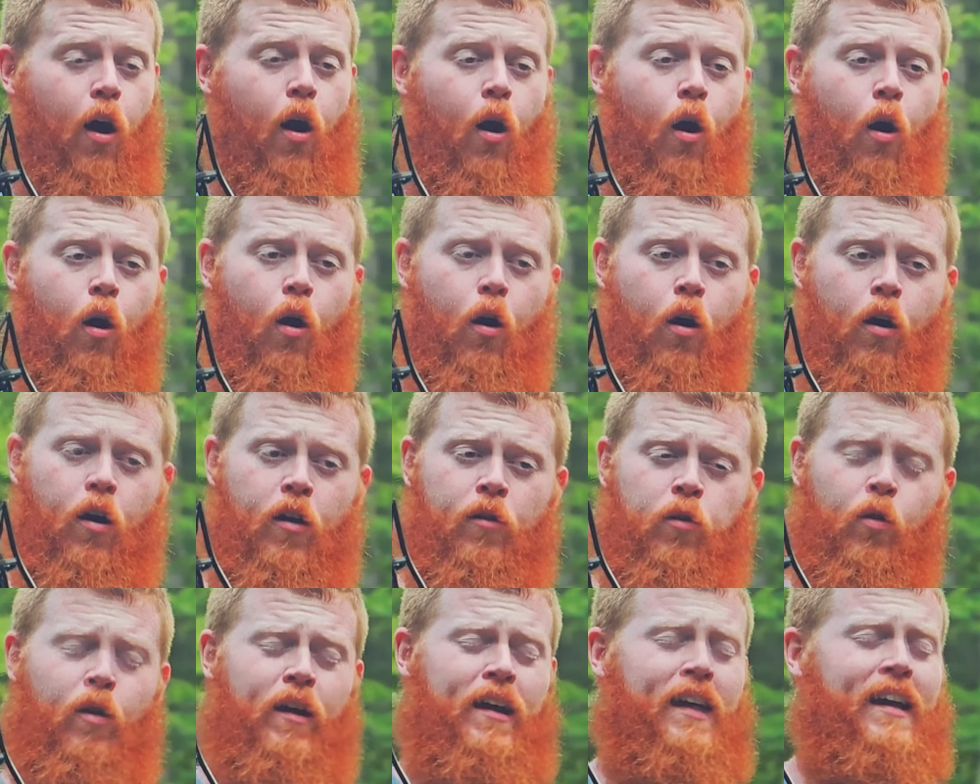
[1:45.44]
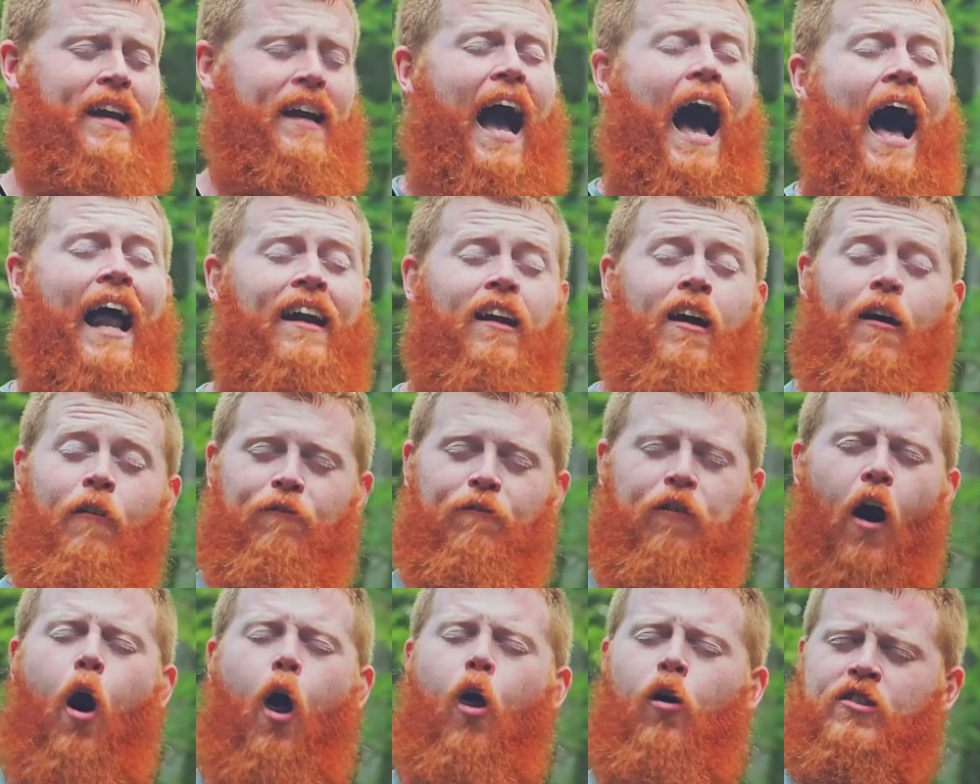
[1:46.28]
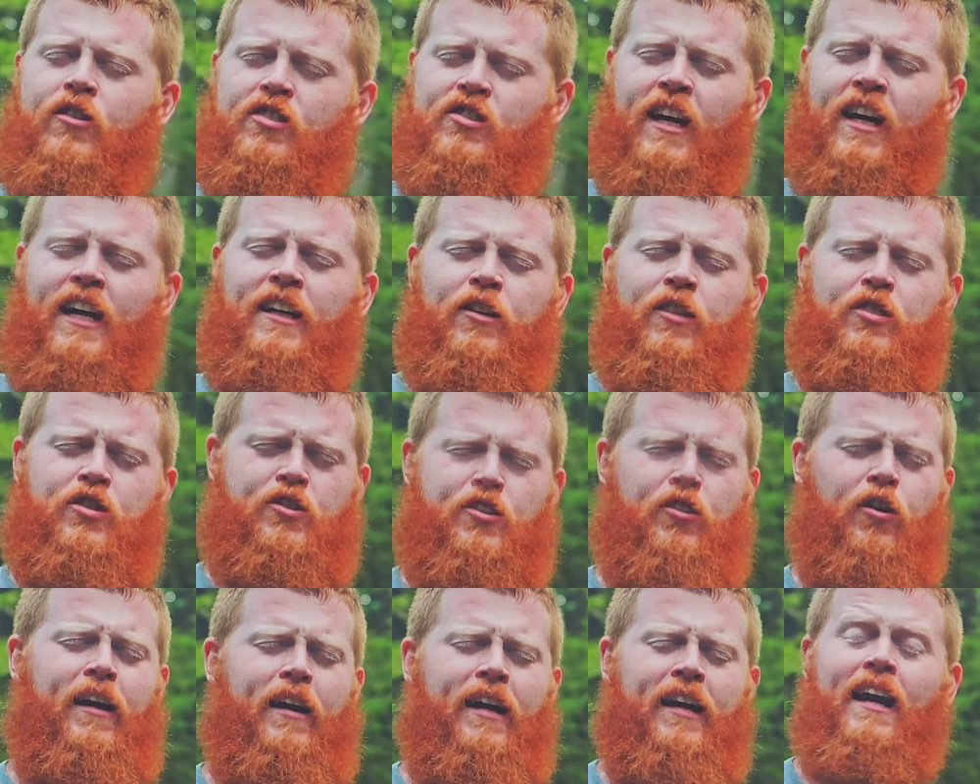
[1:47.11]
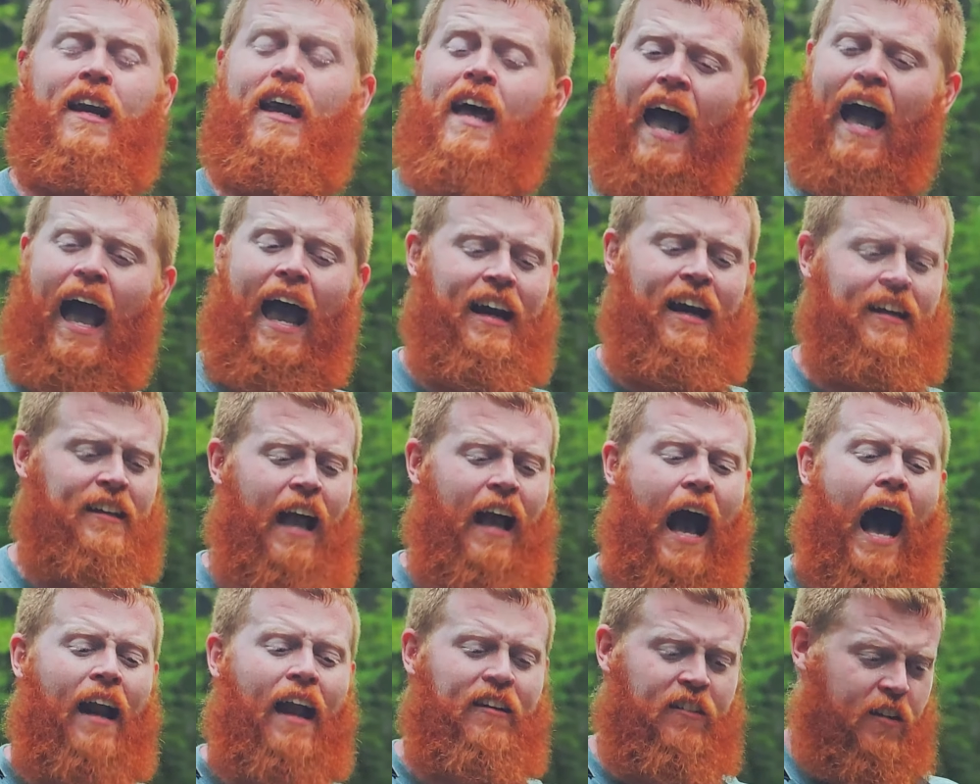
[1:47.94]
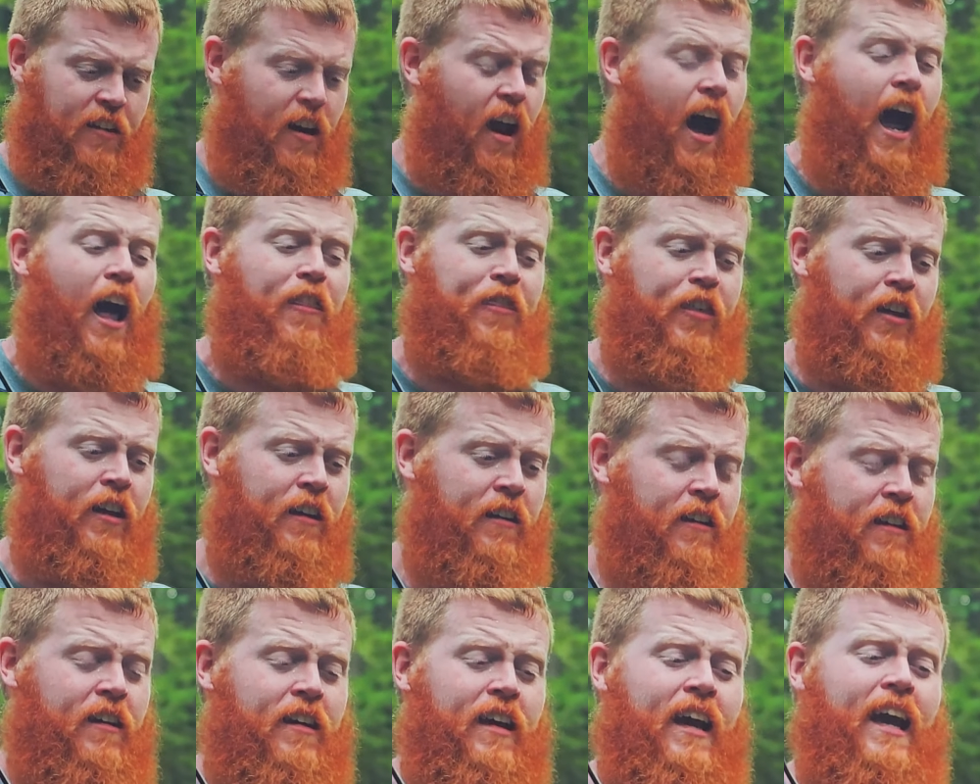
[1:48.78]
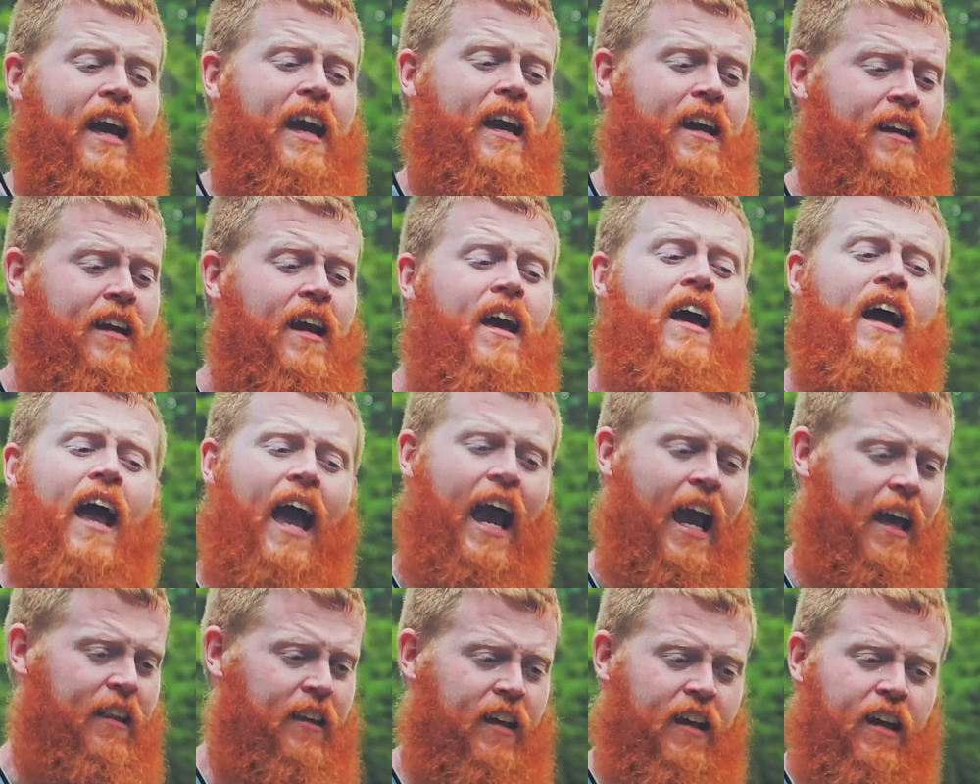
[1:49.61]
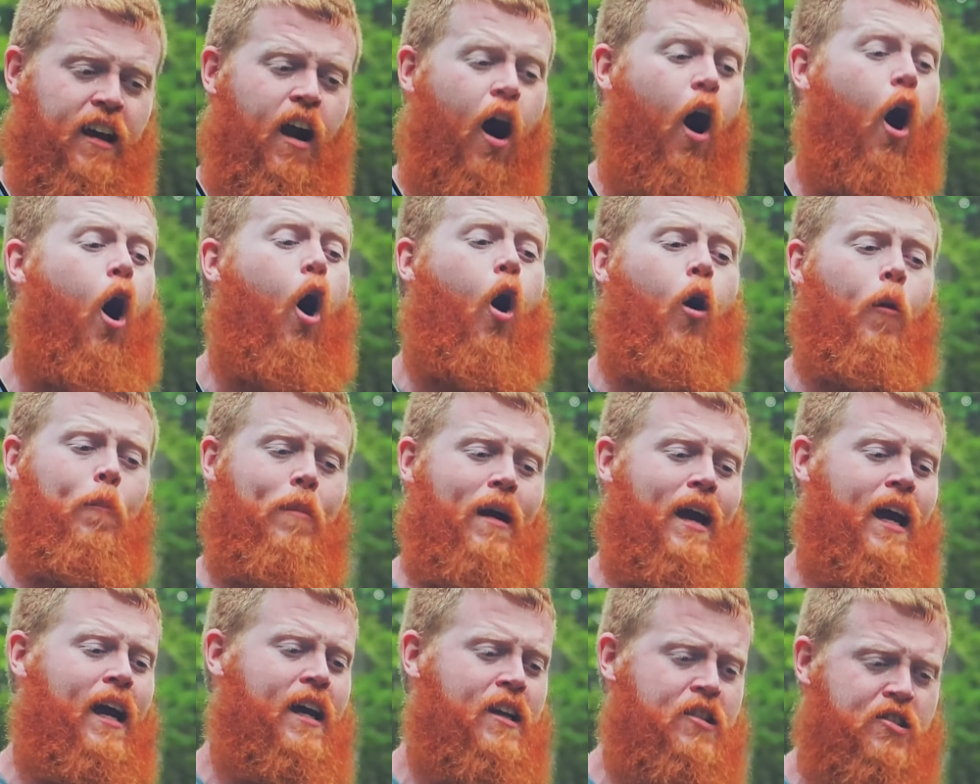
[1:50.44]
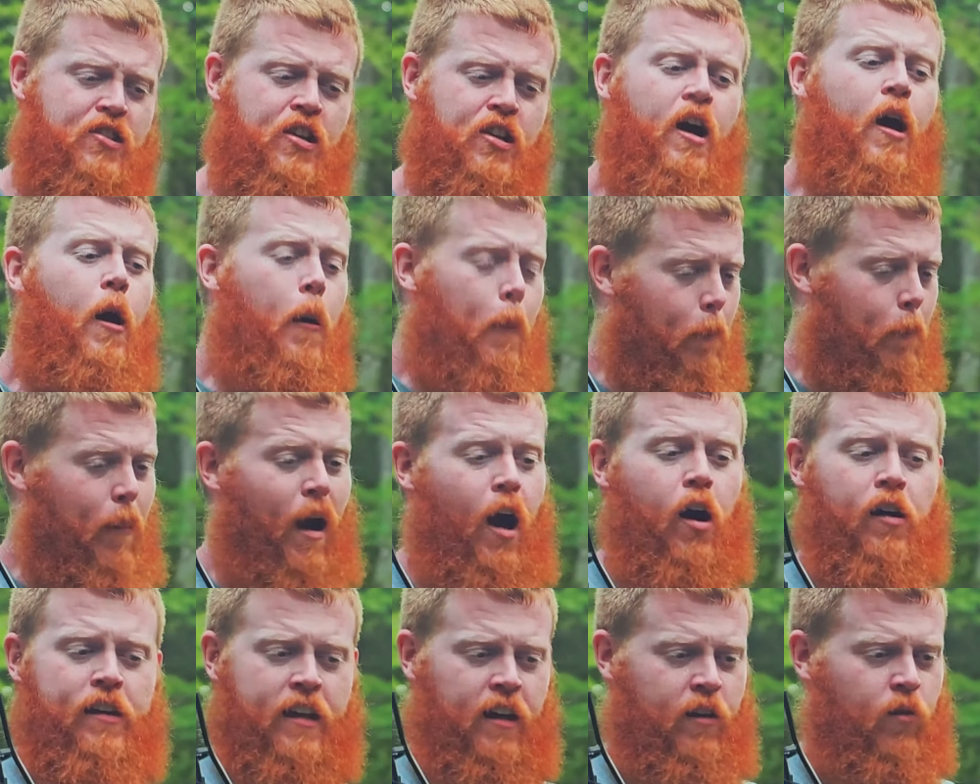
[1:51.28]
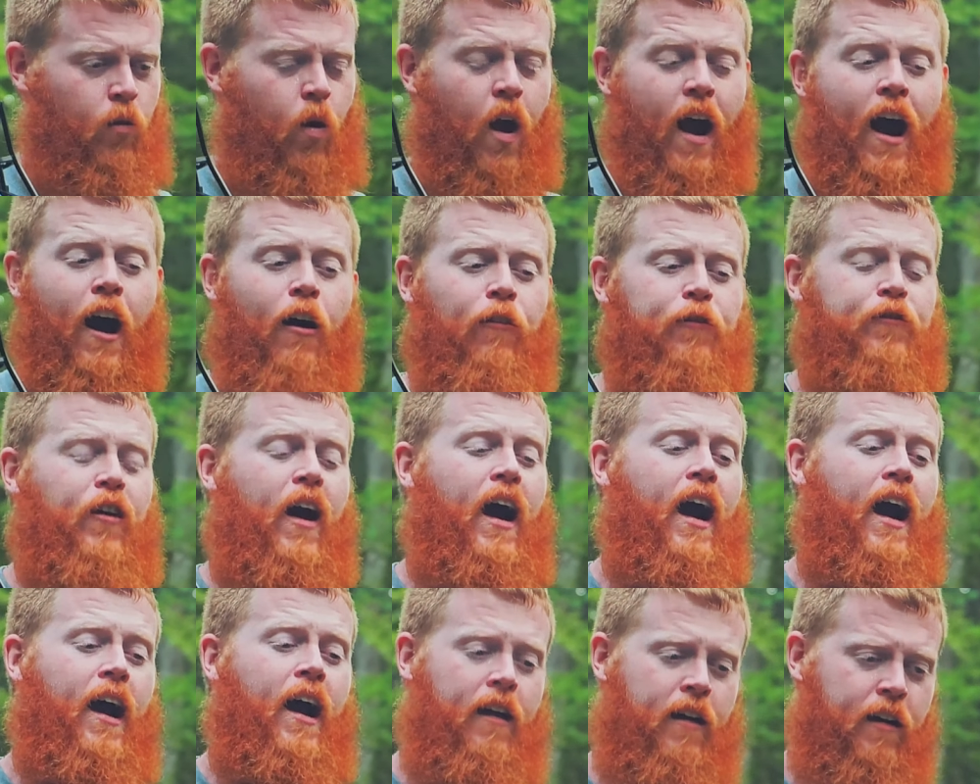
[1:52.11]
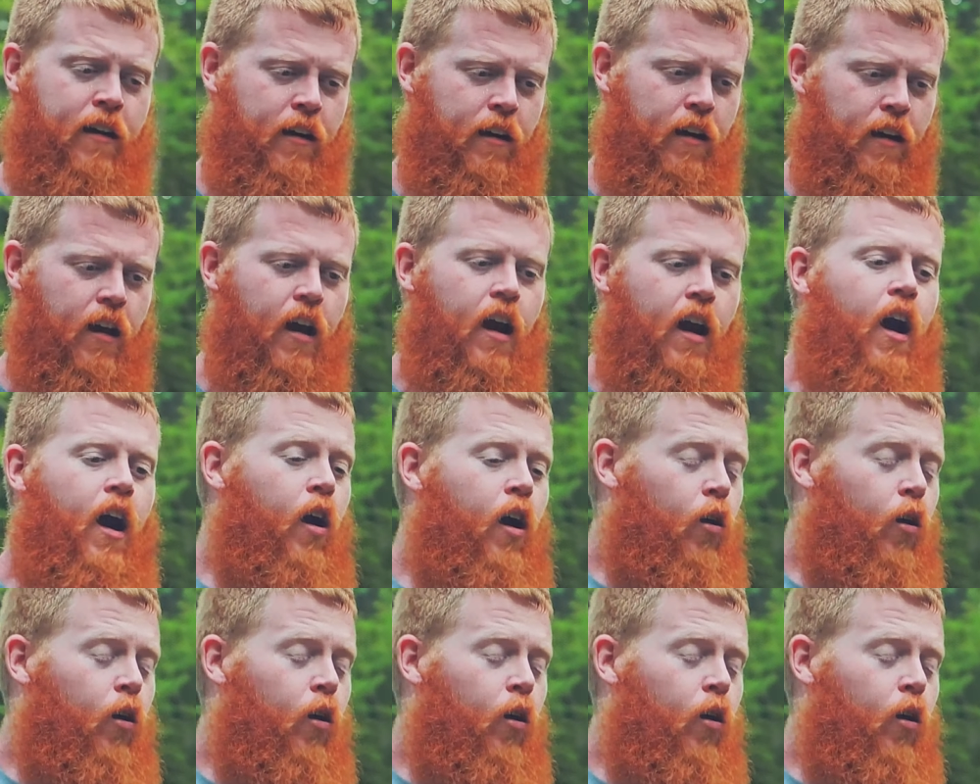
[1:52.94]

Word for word: Lord, we got folks in the street, ain't got nothing to eat, and the whole beast milking welfare.